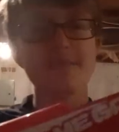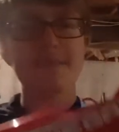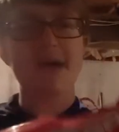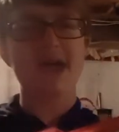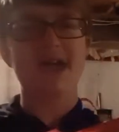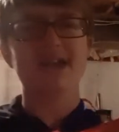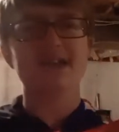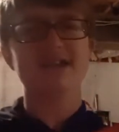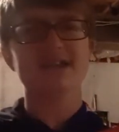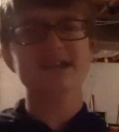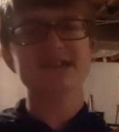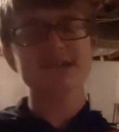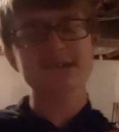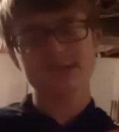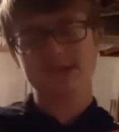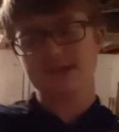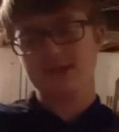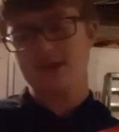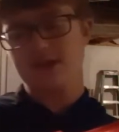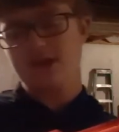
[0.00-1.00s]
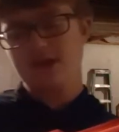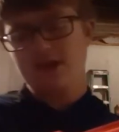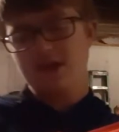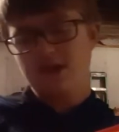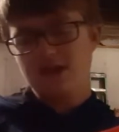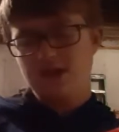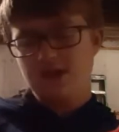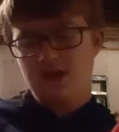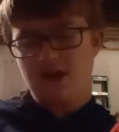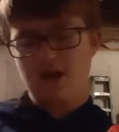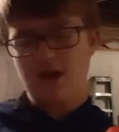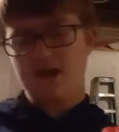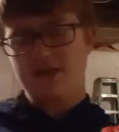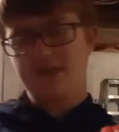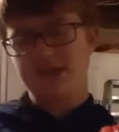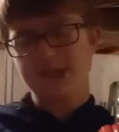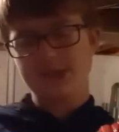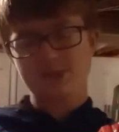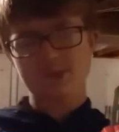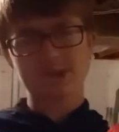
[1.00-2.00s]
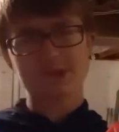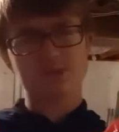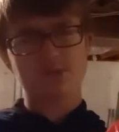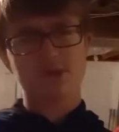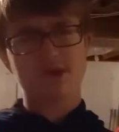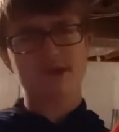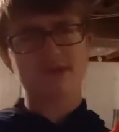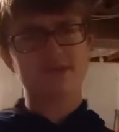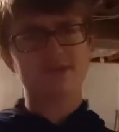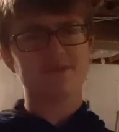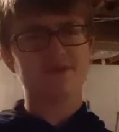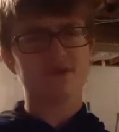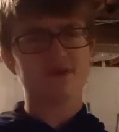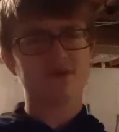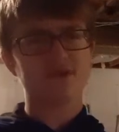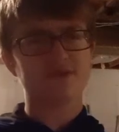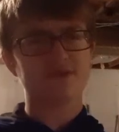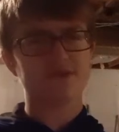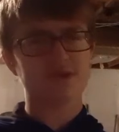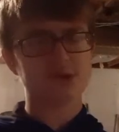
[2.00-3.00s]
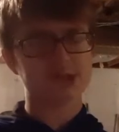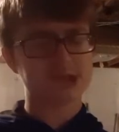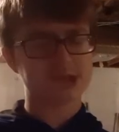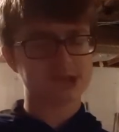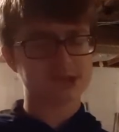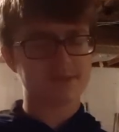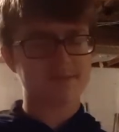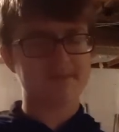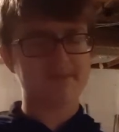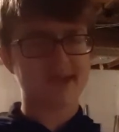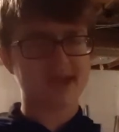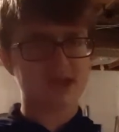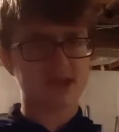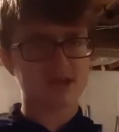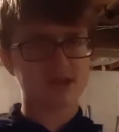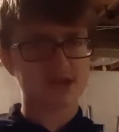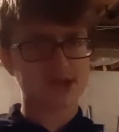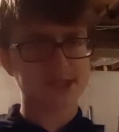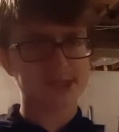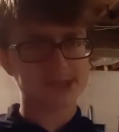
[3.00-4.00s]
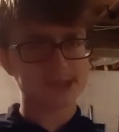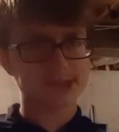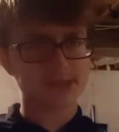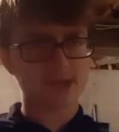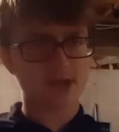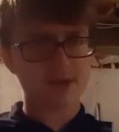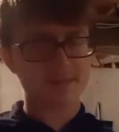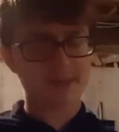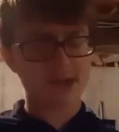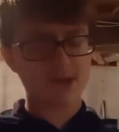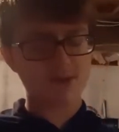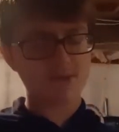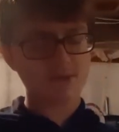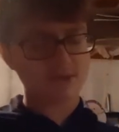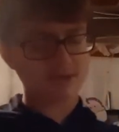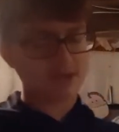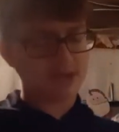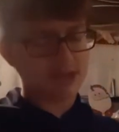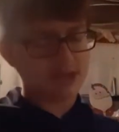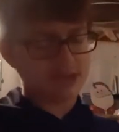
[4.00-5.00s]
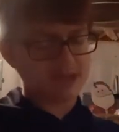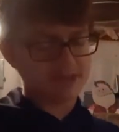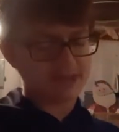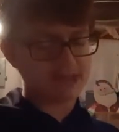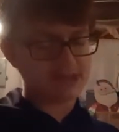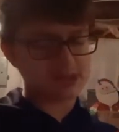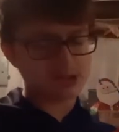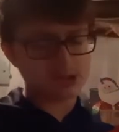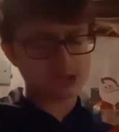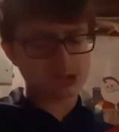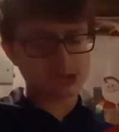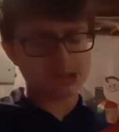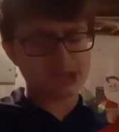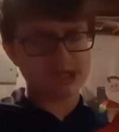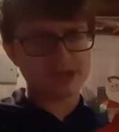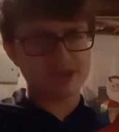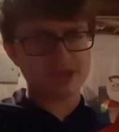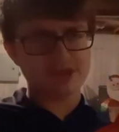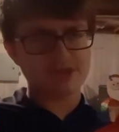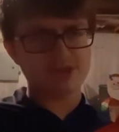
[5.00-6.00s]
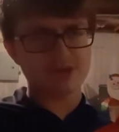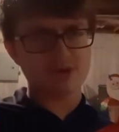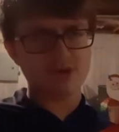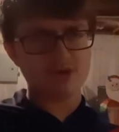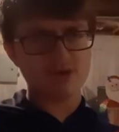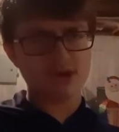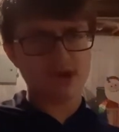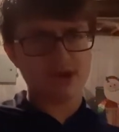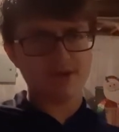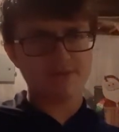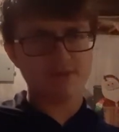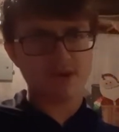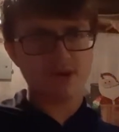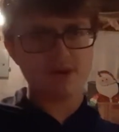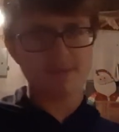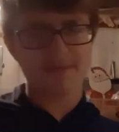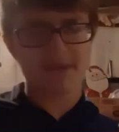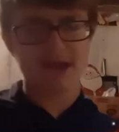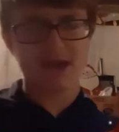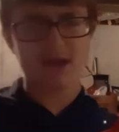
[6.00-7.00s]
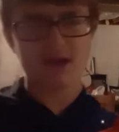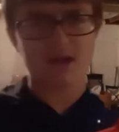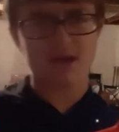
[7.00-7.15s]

Magnus. This was one of the very first Mega guns to come out. I think this was like the third ever Mega